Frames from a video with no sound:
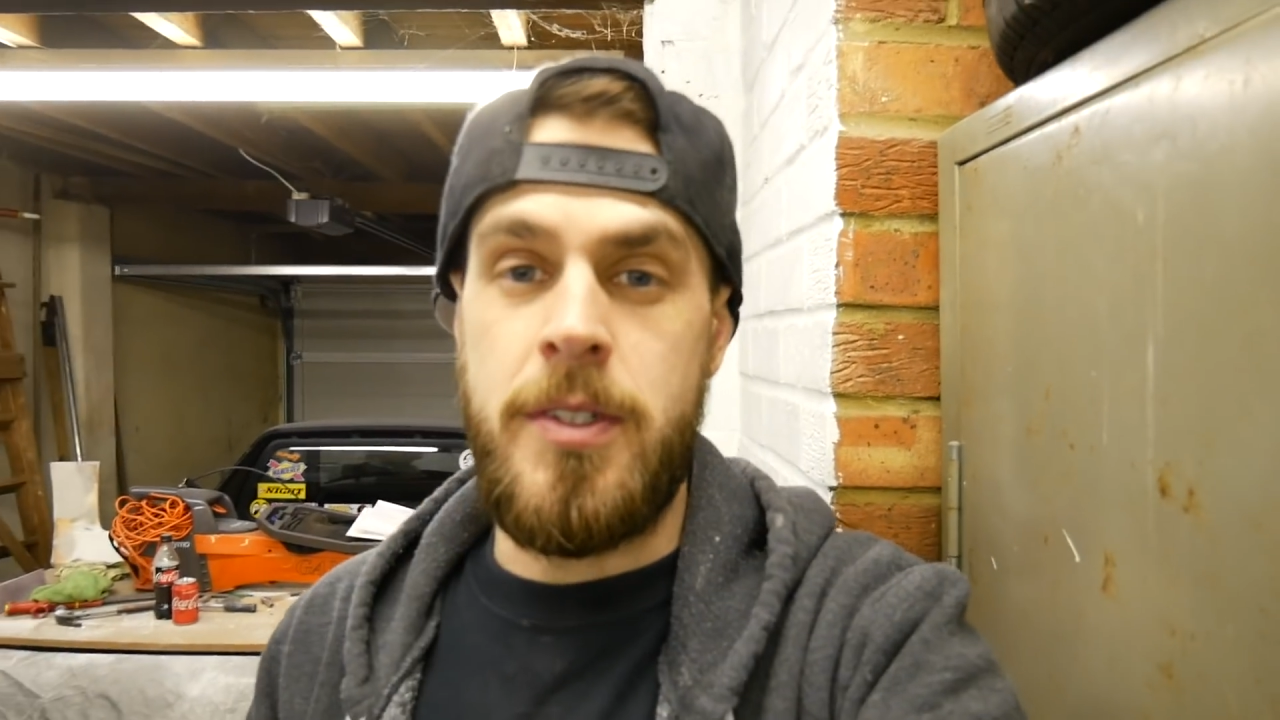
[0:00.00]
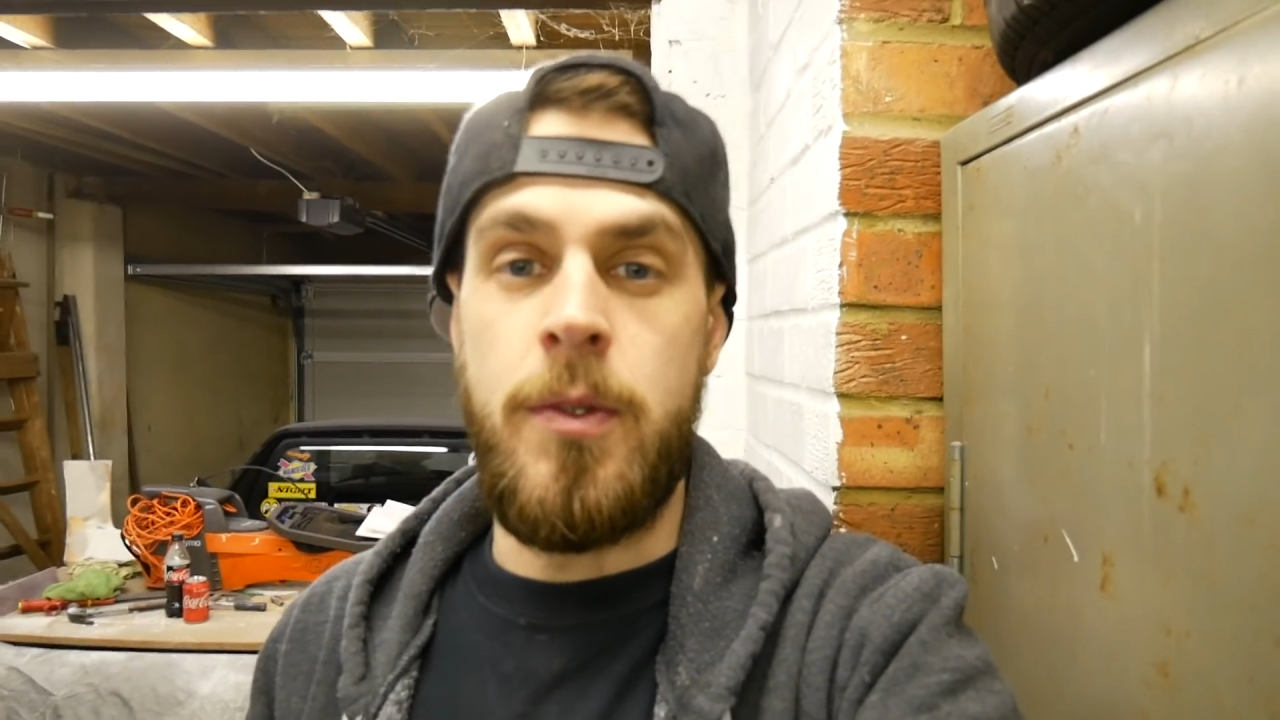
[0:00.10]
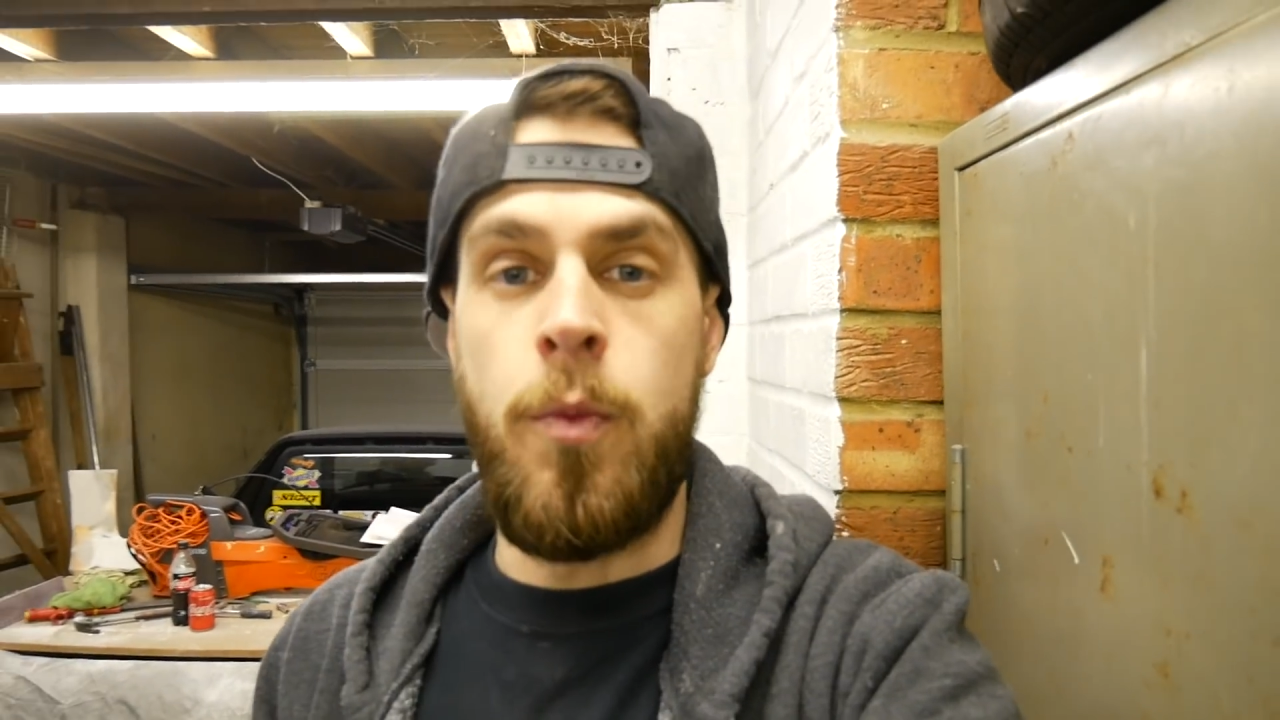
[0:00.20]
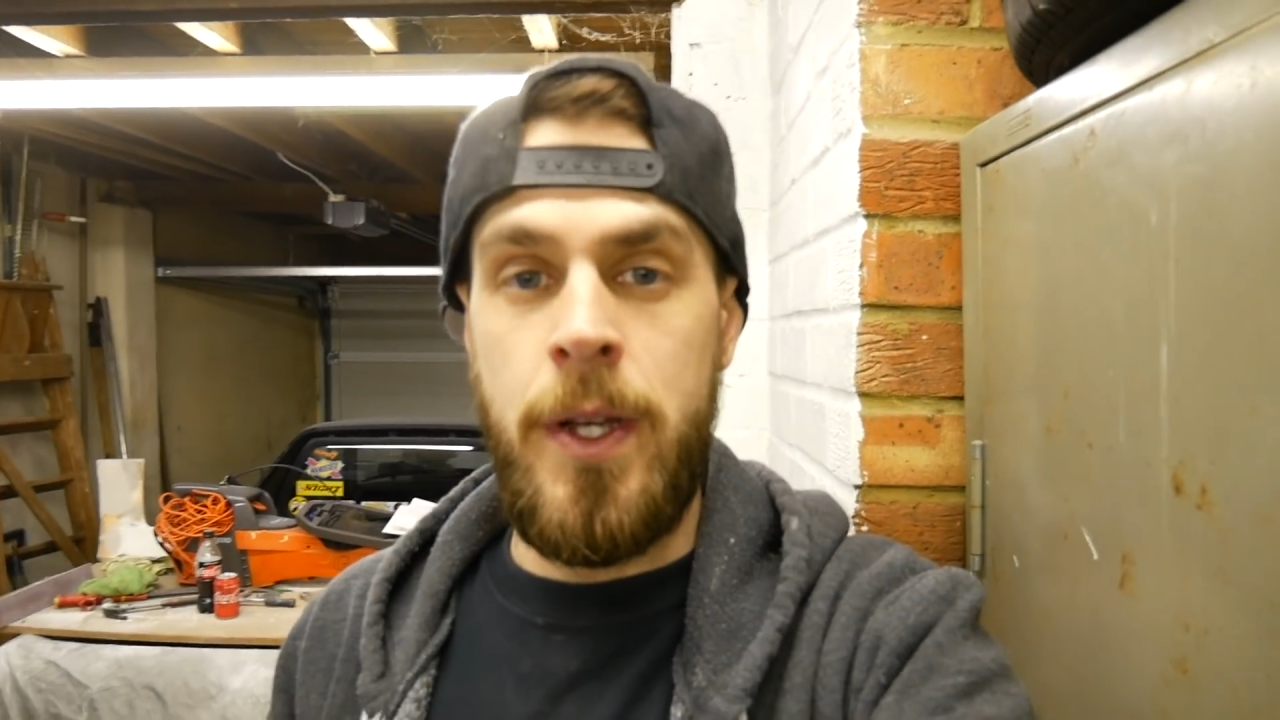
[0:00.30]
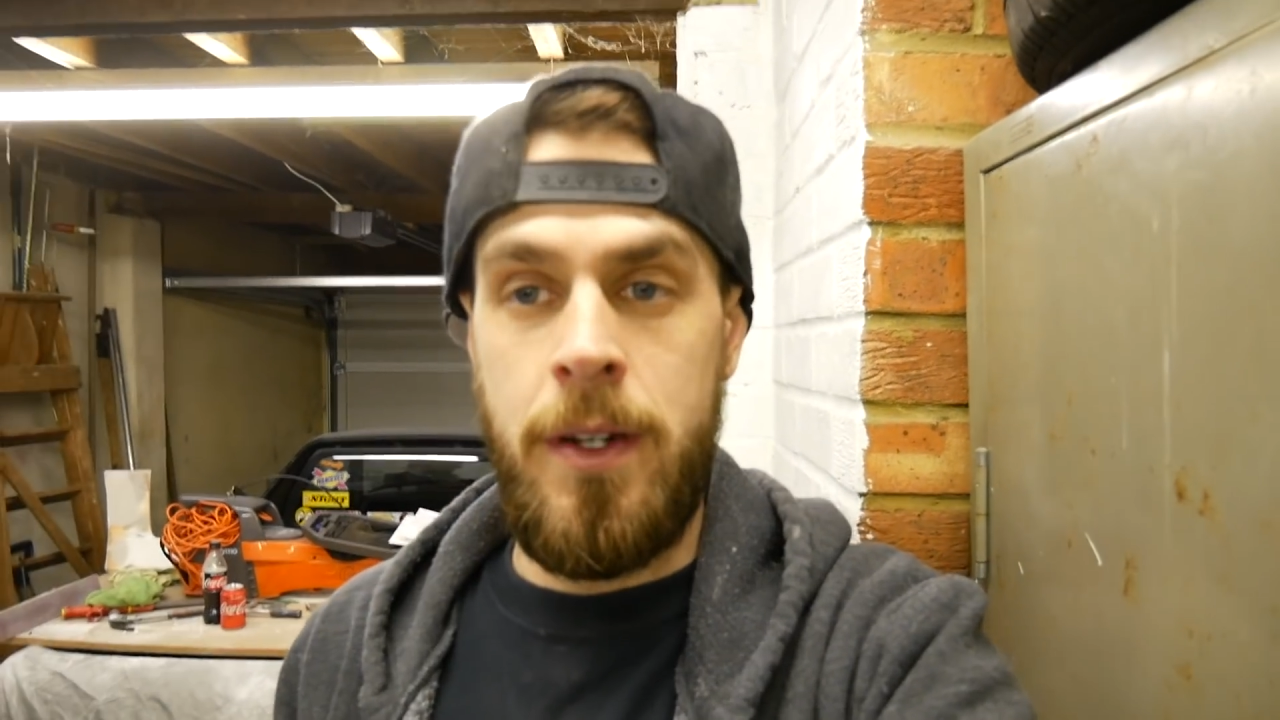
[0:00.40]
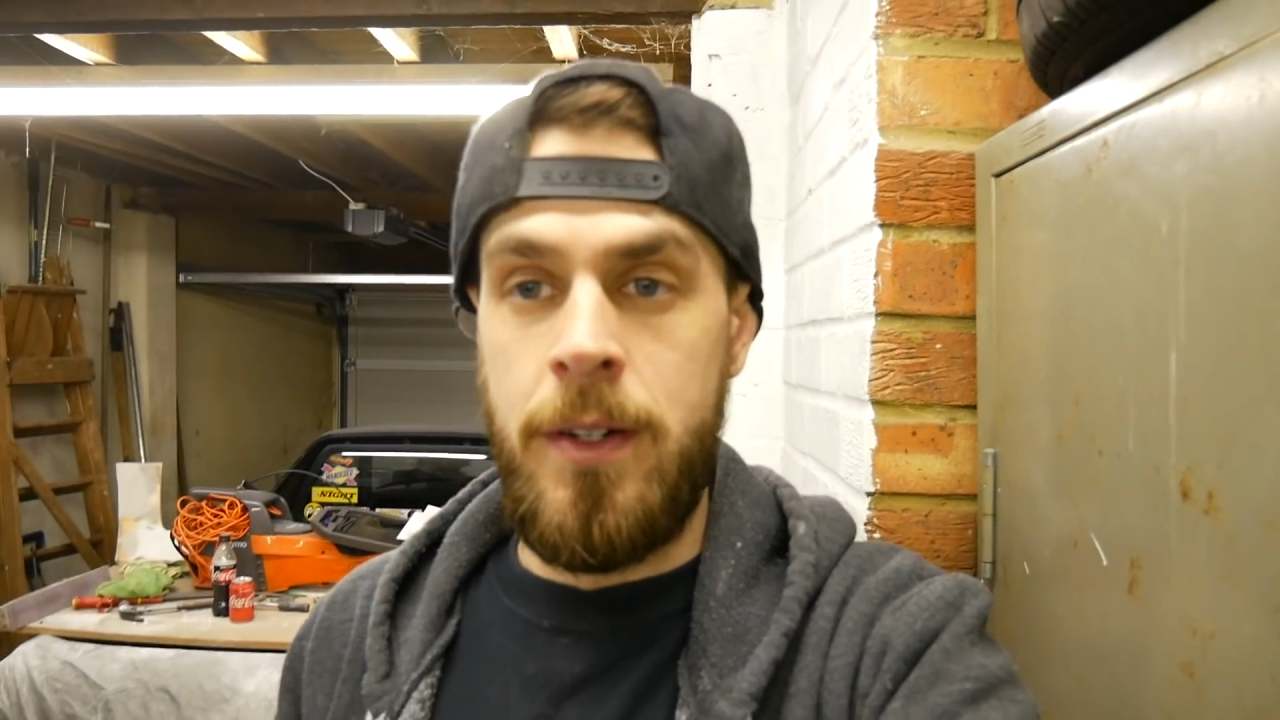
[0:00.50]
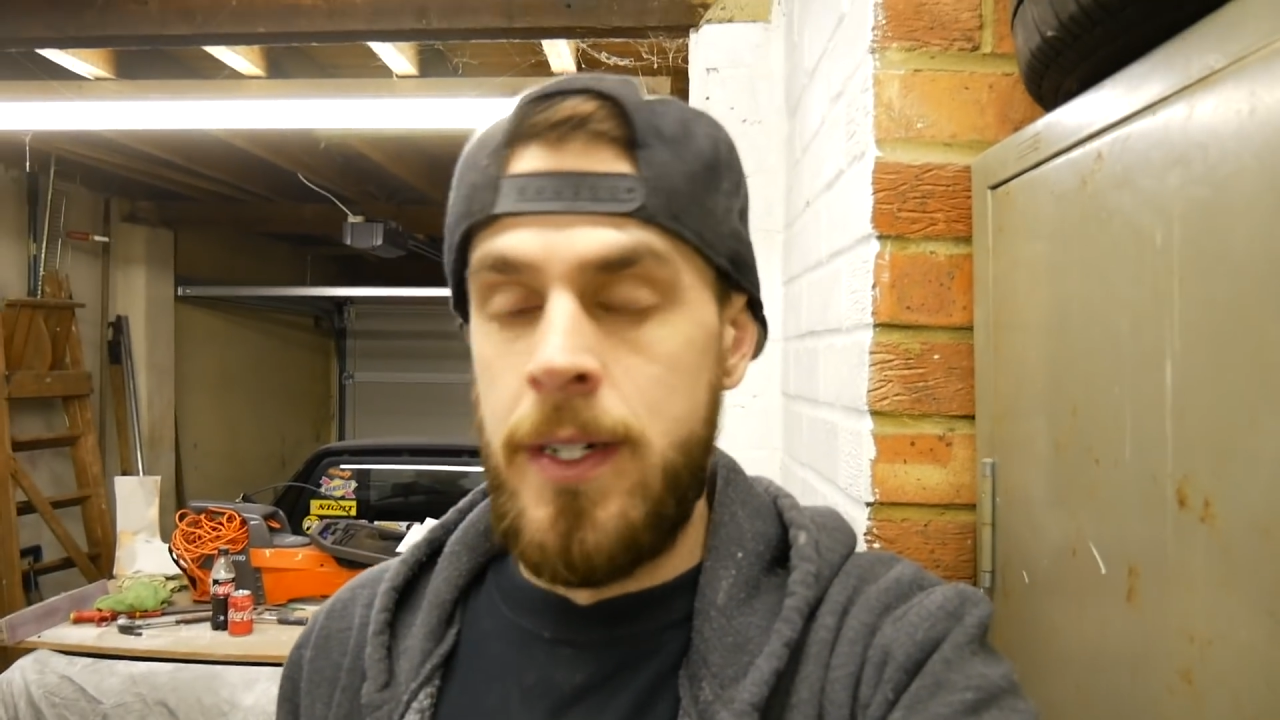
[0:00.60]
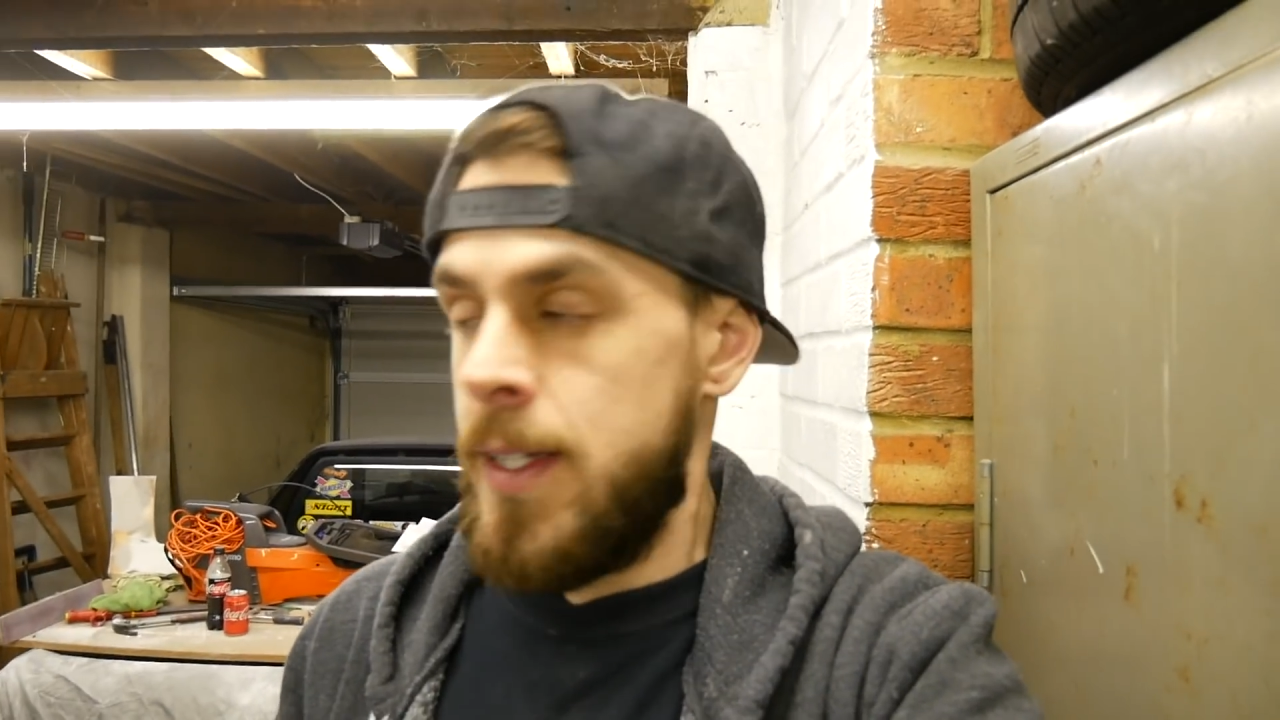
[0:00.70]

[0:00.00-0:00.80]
as the wheel